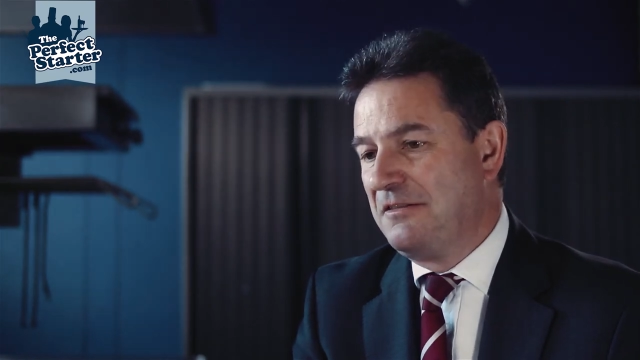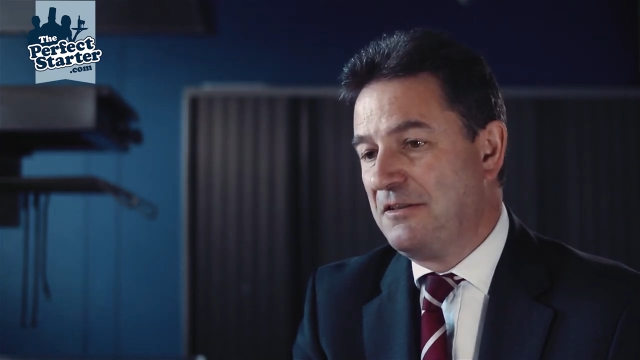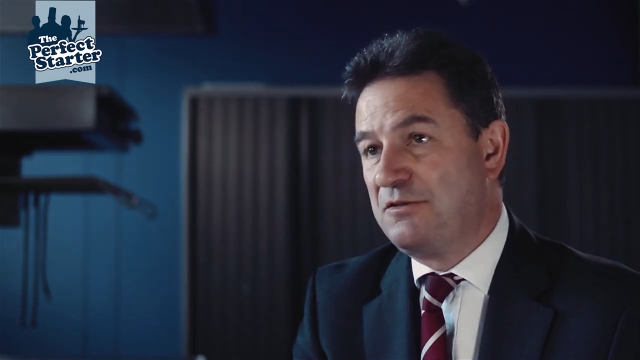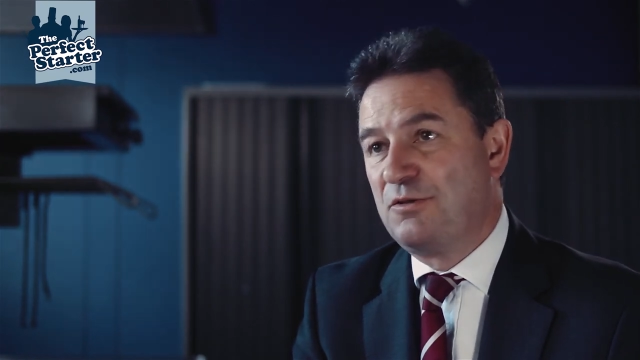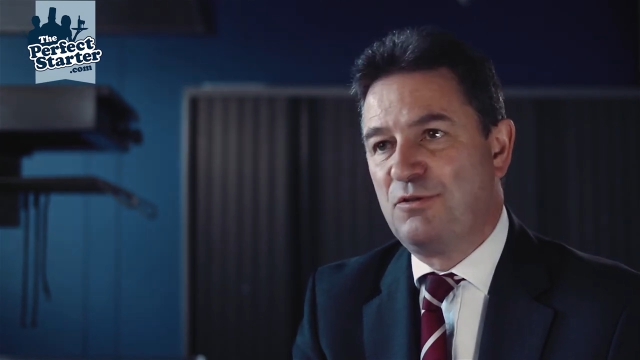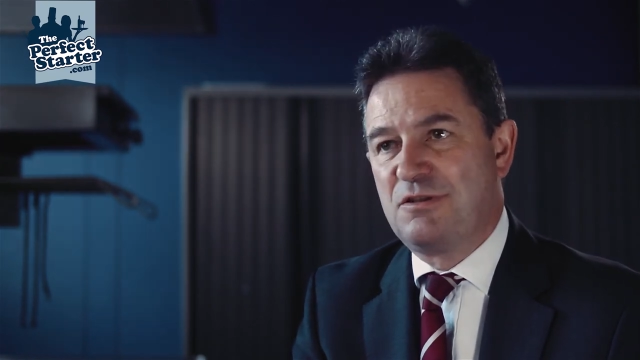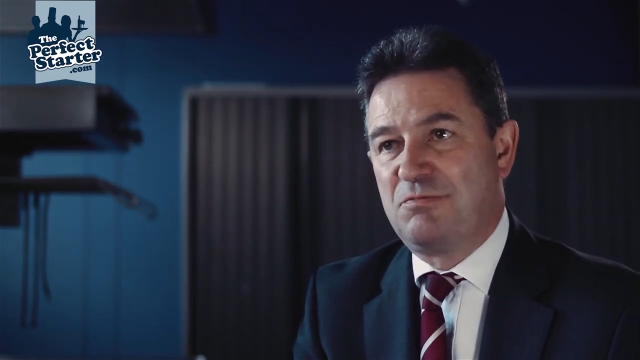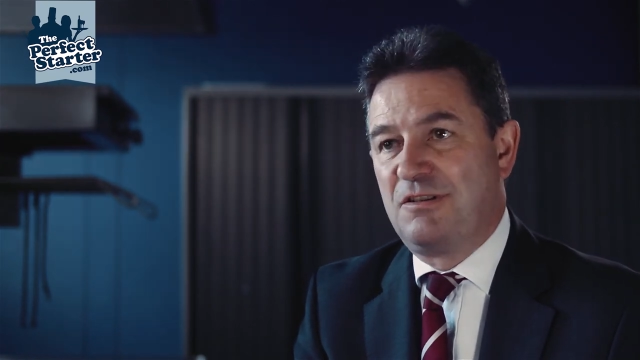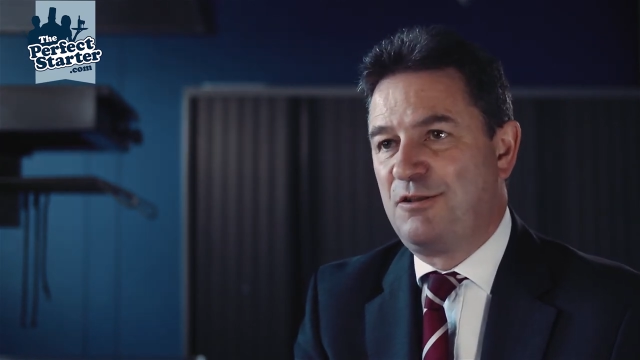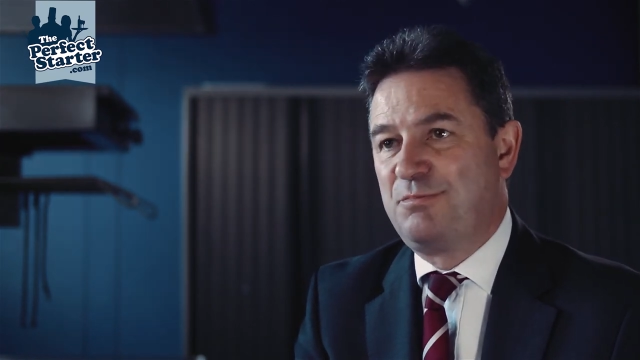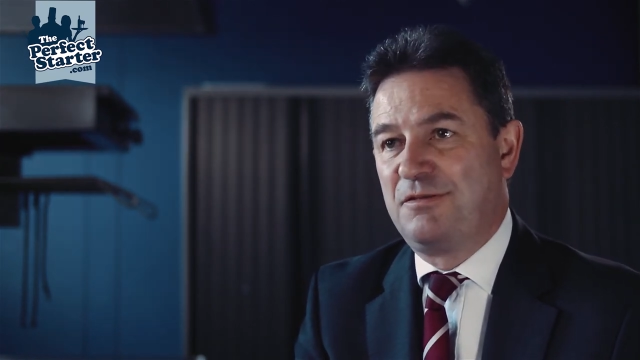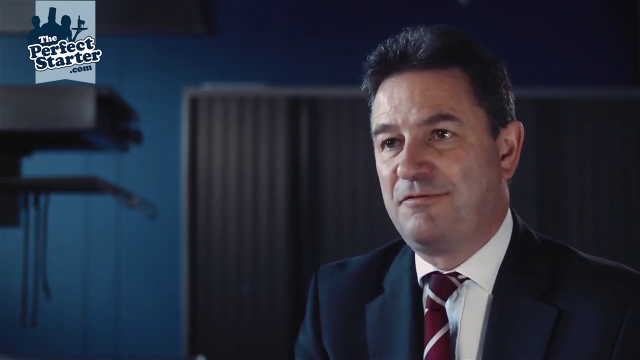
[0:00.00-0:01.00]
the doors
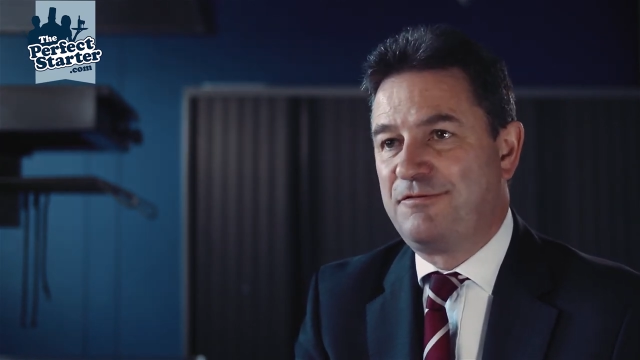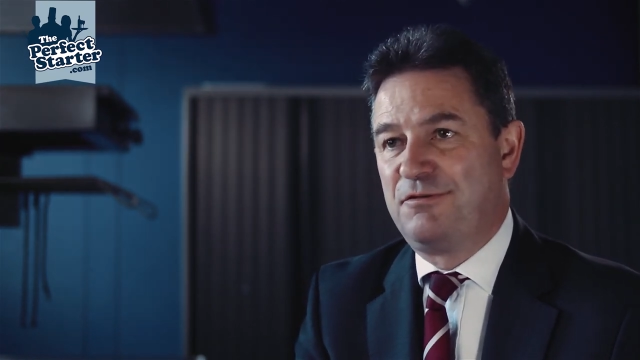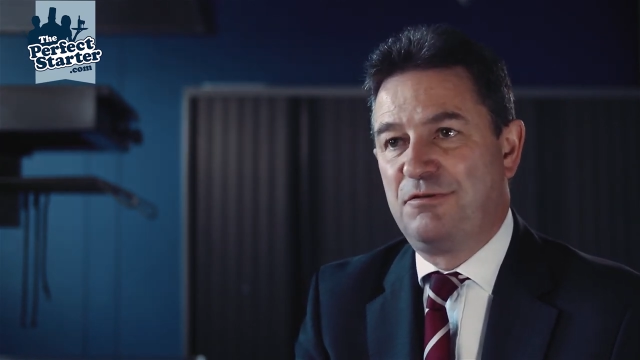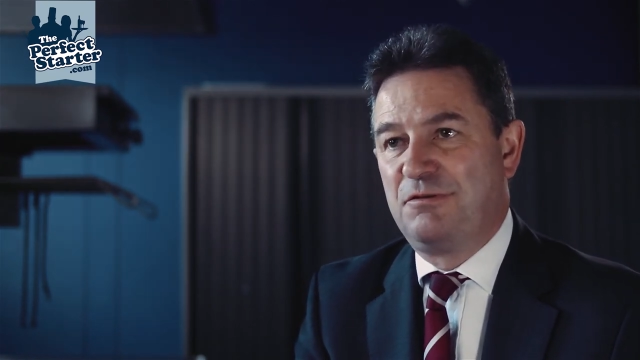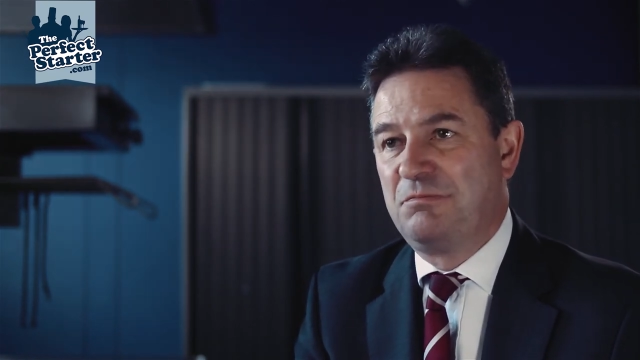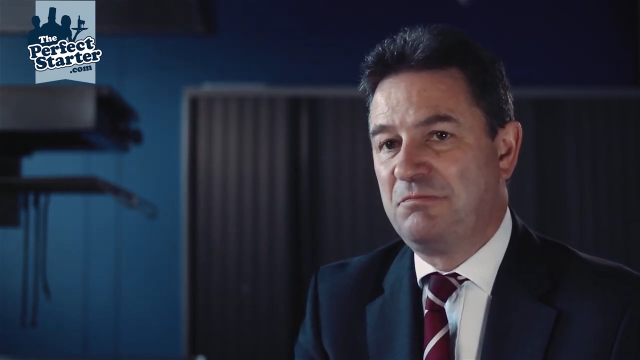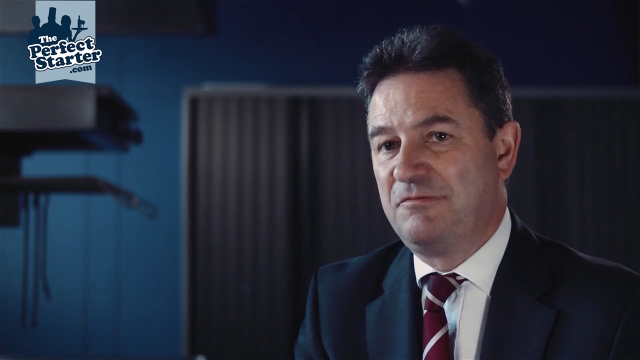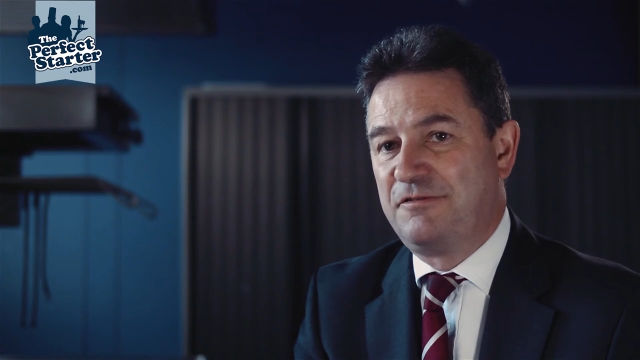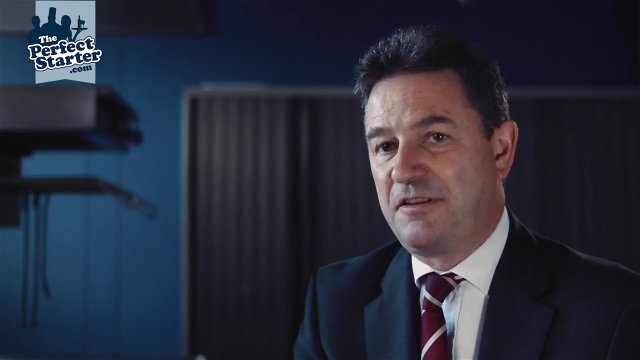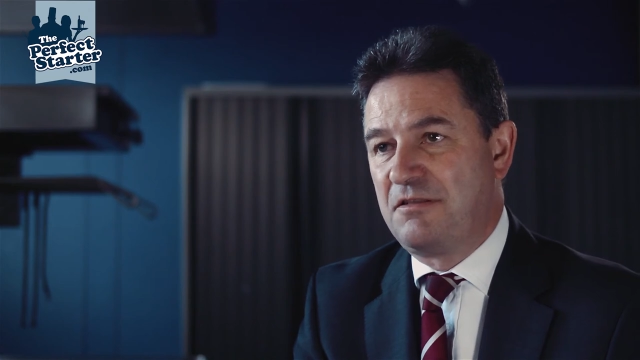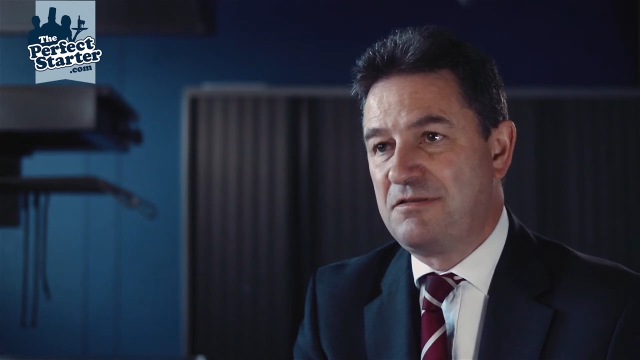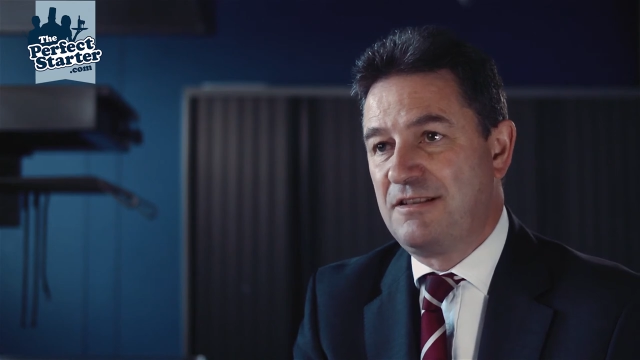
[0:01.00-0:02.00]
will open for
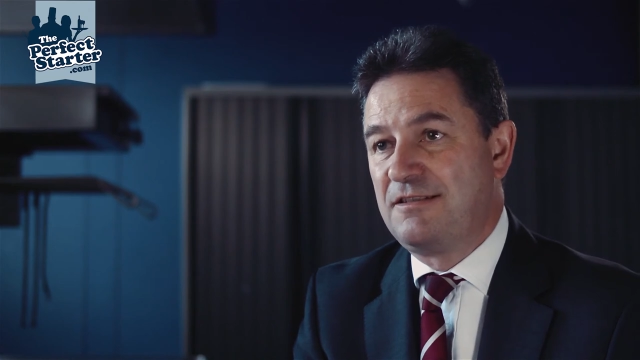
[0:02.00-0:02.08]
those